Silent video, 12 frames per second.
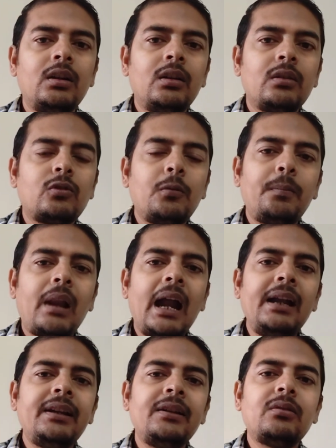So
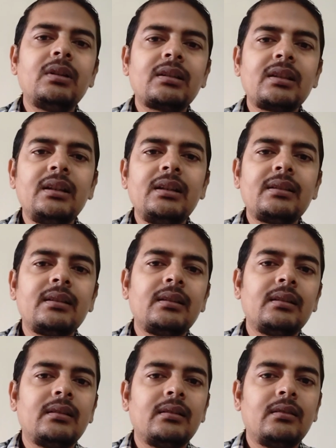plant introduction is
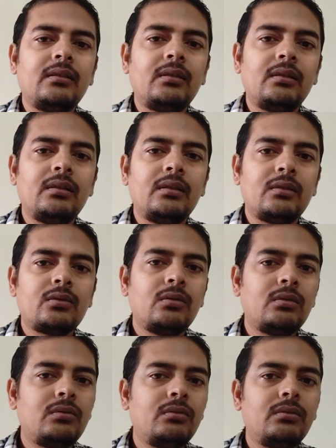so
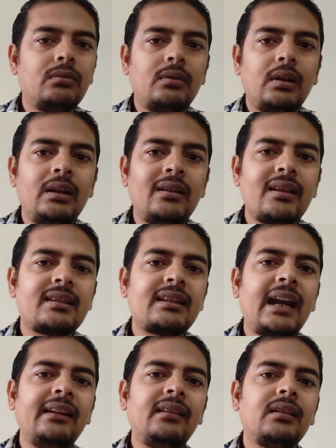to
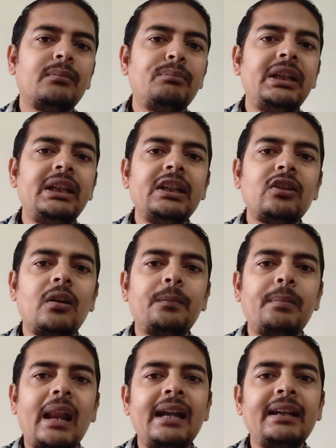understand the meaning of
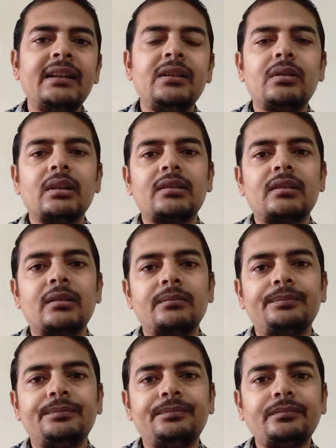plant introduction.
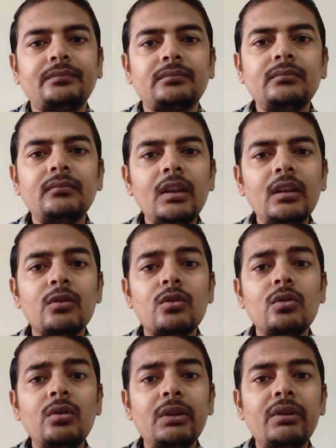
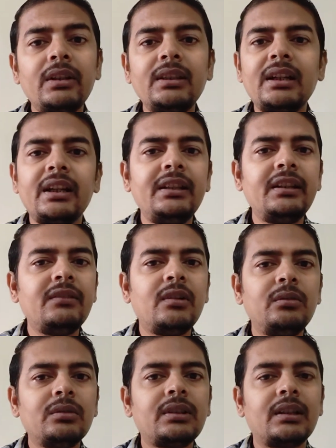So during the Green
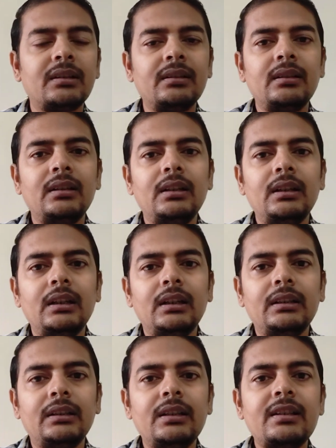Revolution,
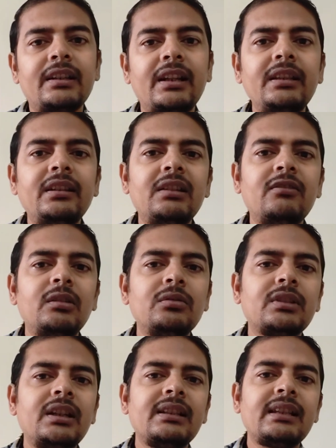this Green
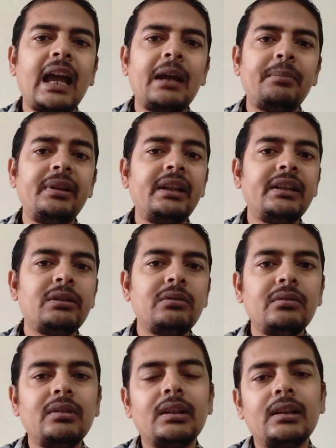Revolution is happening due
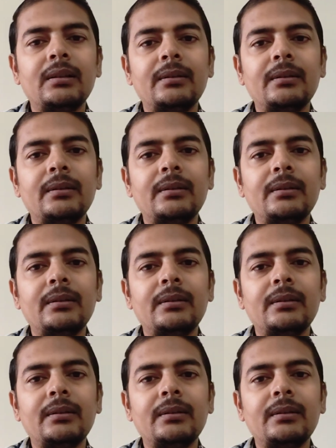to the